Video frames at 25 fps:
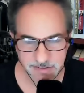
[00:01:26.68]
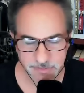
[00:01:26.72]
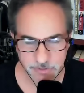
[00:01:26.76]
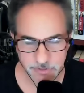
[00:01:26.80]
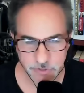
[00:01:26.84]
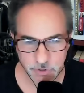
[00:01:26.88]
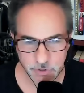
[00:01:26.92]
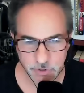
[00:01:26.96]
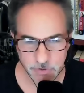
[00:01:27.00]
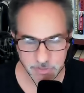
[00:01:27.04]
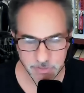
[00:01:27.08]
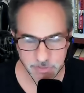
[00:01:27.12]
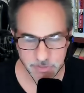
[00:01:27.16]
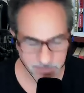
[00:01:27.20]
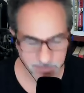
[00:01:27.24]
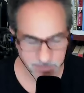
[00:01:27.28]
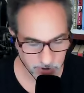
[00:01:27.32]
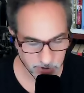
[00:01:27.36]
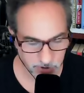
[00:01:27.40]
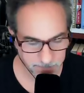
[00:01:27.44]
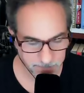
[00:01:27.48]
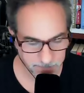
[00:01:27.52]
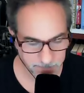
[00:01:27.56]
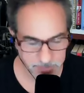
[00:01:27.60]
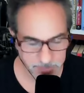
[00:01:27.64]
the truth of it
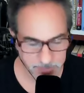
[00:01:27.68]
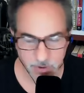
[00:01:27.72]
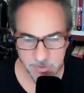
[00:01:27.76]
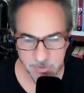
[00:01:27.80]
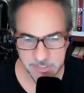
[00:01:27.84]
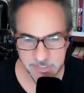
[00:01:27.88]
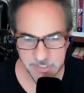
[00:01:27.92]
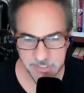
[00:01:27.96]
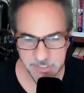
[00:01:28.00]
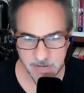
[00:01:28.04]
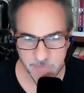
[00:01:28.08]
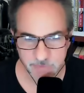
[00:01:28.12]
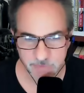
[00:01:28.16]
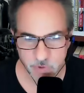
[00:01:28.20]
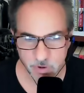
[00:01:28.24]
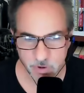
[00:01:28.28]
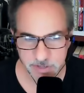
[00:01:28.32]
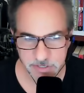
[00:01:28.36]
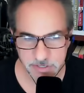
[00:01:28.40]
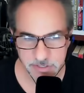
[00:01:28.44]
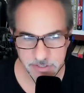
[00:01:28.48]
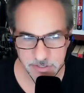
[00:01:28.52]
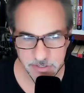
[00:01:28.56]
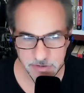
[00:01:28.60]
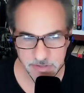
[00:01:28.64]
all. Now, is Steve
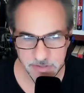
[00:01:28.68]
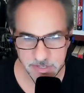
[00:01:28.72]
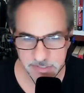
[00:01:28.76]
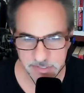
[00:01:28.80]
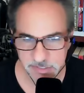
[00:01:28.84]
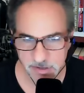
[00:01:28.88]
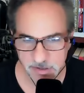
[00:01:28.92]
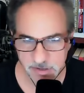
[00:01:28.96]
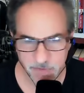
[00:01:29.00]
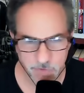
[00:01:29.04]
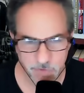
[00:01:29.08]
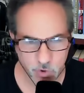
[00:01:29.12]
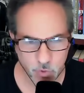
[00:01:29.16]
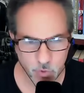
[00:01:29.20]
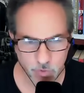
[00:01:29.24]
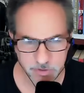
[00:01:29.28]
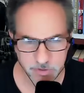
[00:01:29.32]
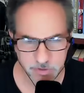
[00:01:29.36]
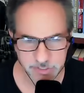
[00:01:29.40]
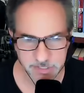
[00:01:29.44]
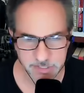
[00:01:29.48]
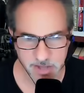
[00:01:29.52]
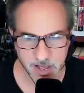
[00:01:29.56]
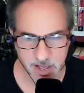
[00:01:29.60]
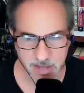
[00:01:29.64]
going to do this? Of
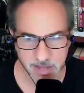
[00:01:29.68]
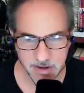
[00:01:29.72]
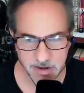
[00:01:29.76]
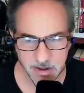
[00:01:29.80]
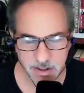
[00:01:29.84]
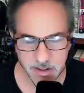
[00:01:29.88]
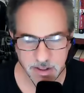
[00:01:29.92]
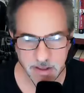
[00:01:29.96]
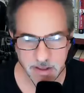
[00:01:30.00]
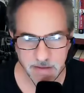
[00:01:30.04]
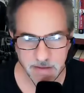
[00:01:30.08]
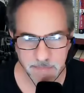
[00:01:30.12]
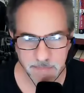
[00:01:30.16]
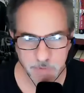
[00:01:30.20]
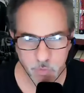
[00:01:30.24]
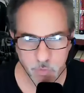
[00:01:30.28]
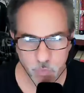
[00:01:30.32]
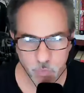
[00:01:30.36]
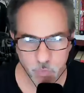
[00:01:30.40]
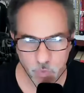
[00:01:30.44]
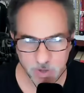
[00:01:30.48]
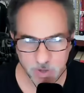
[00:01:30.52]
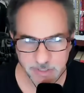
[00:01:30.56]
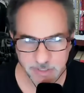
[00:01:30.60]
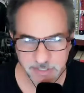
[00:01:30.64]
course not. But
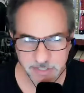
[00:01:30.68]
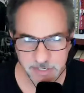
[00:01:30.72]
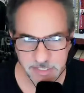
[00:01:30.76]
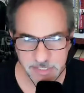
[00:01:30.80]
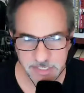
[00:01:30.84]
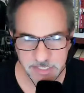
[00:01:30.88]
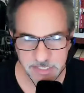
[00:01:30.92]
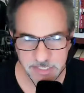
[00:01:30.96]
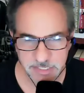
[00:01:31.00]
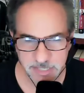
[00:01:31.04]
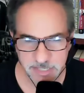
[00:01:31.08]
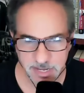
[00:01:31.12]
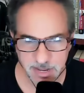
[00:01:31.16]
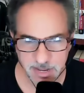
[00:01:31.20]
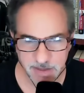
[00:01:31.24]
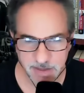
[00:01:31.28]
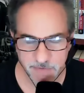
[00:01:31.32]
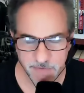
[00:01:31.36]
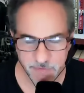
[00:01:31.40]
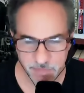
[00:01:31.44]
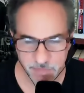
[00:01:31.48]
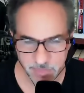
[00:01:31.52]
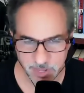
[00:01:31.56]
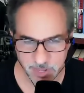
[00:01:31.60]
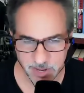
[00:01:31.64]
what does
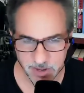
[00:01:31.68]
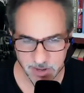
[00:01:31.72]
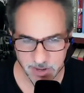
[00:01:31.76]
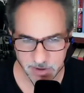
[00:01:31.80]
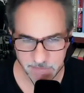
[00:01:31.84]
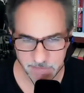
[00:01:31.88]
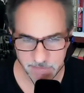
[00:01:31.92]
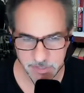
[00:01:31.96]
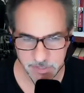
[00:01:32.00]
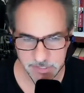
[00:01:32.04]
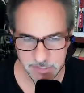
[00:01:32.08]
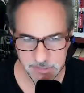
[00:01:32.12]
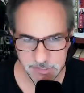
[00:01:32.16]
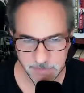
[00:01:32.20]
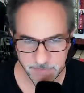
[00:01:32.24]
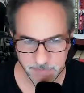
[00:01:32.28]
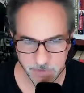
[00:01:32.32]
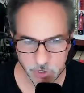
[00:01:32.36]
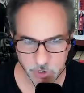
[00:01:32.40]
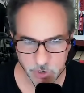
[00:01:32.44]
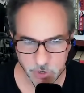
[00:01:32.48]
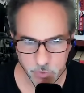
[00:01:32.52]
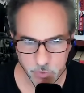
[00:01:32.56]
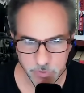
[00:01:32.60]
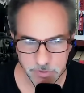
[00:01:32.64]
Steve think of this
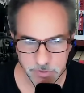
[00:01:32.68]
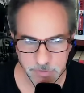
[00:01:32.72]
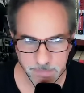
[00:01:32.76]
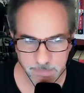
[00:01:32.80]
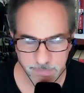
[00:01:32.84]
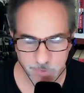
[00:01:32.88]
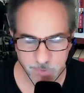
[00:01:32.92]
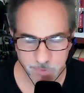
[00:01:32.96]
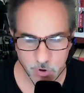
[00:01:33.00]
feud?